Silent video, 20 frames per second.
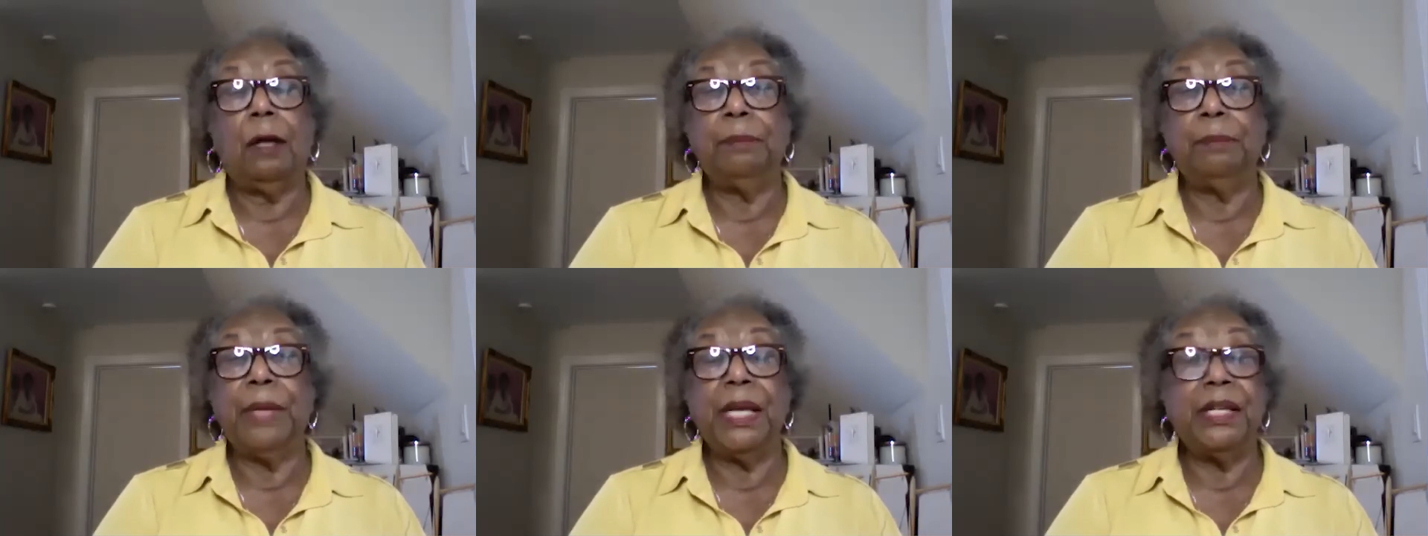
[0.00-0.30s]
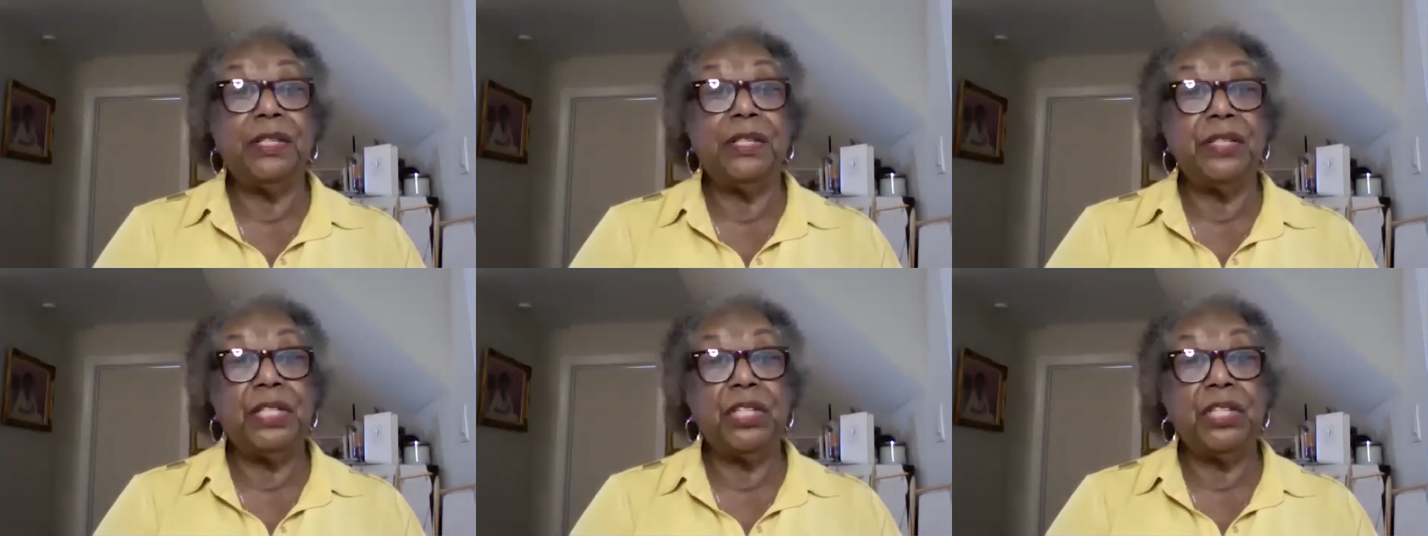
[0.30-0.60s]

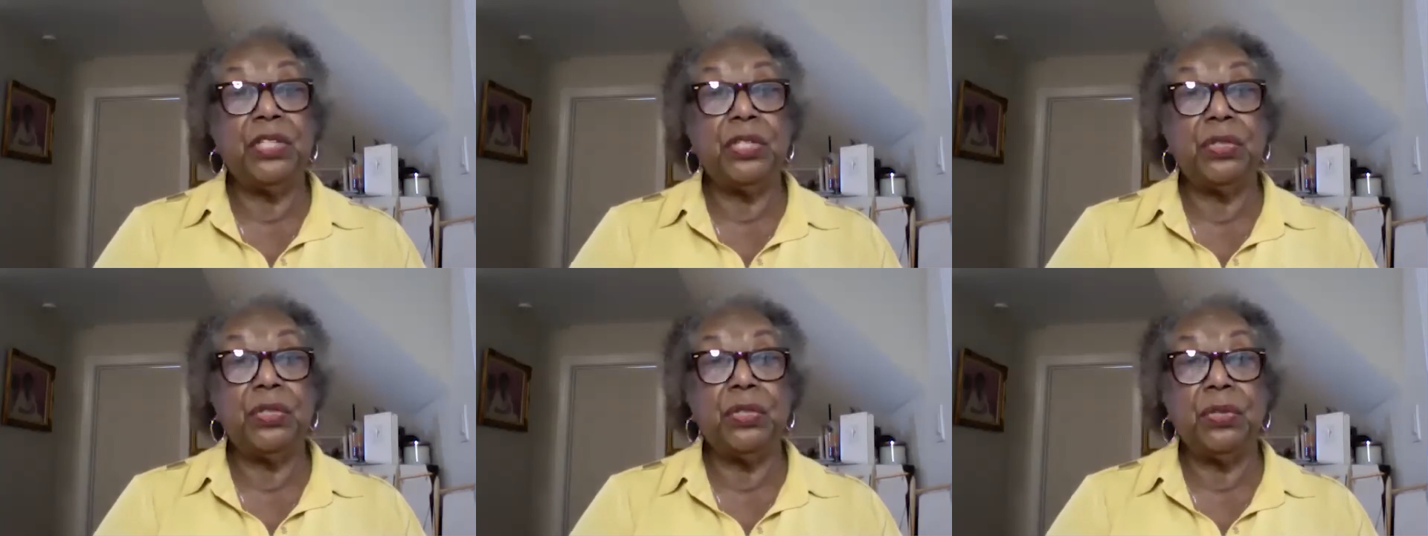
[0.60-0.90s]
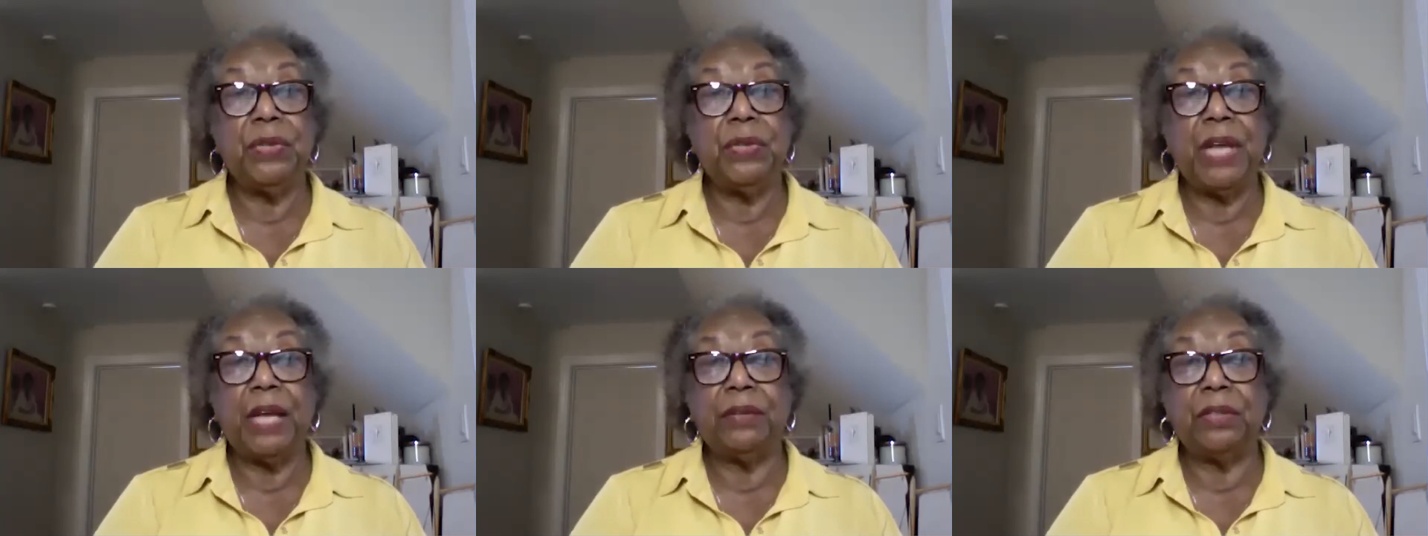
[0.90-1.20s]
In addition
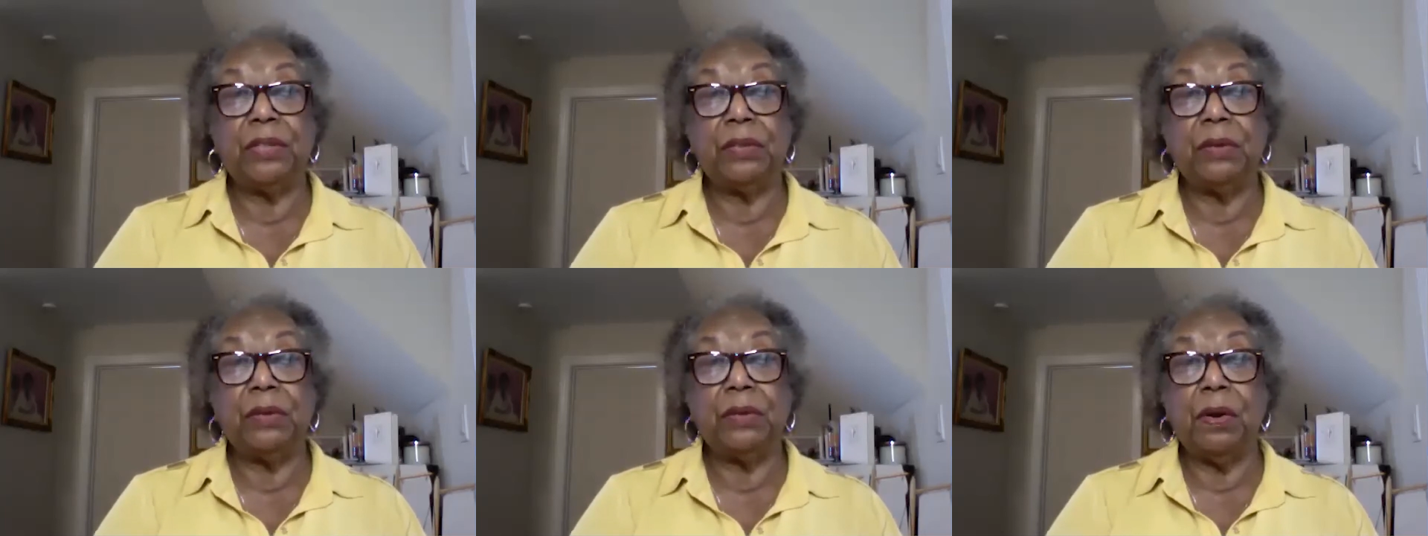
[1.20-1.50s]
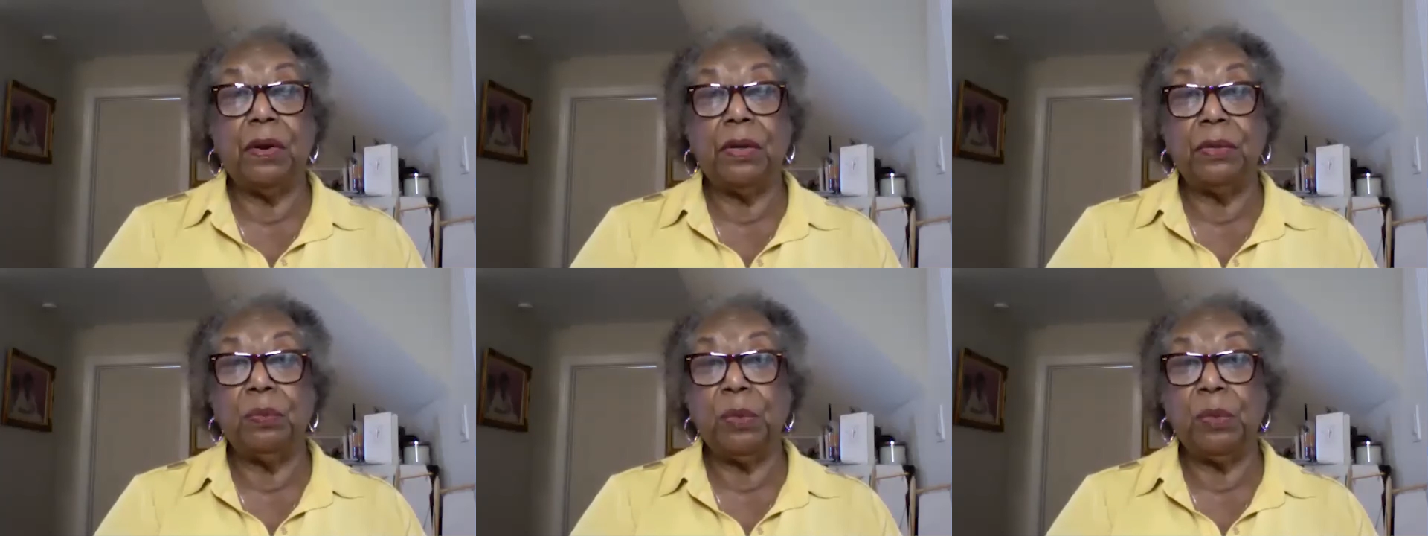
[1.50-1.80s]
to that, the
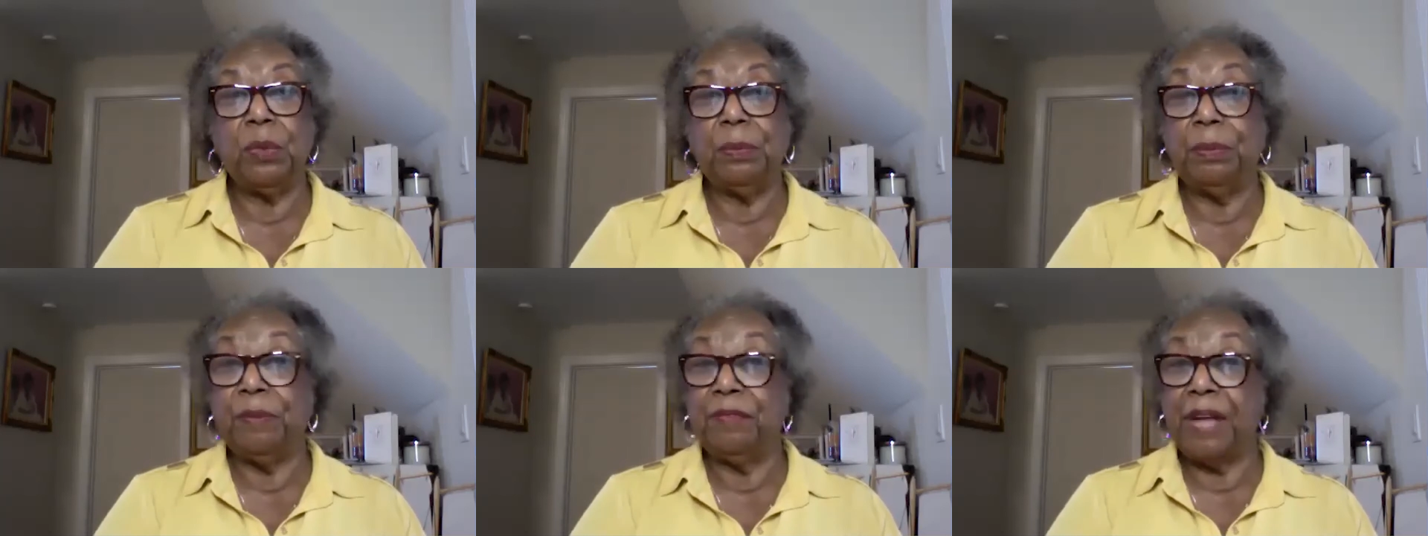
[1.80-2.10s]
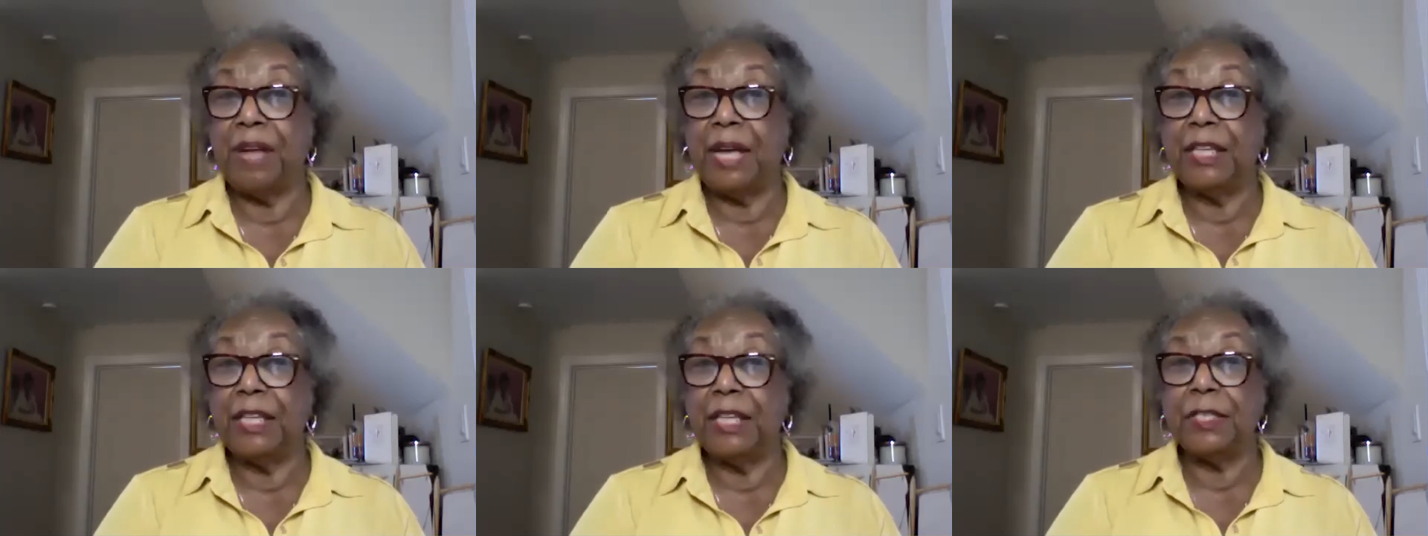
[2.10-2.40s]
garden will
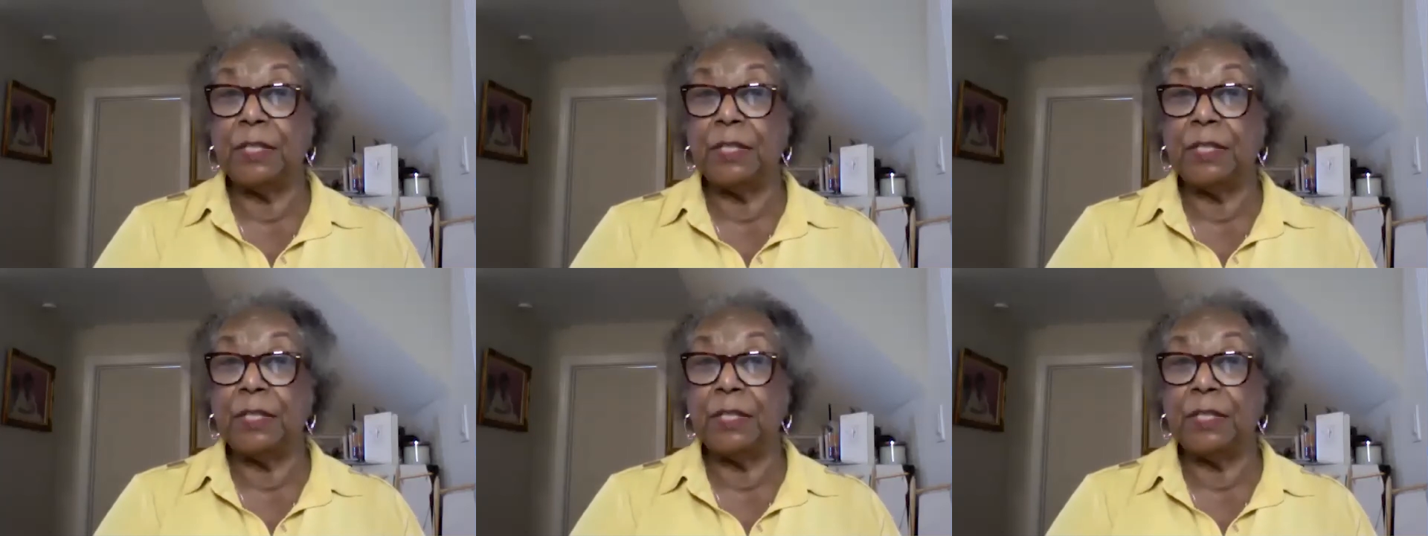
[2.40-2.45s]
provide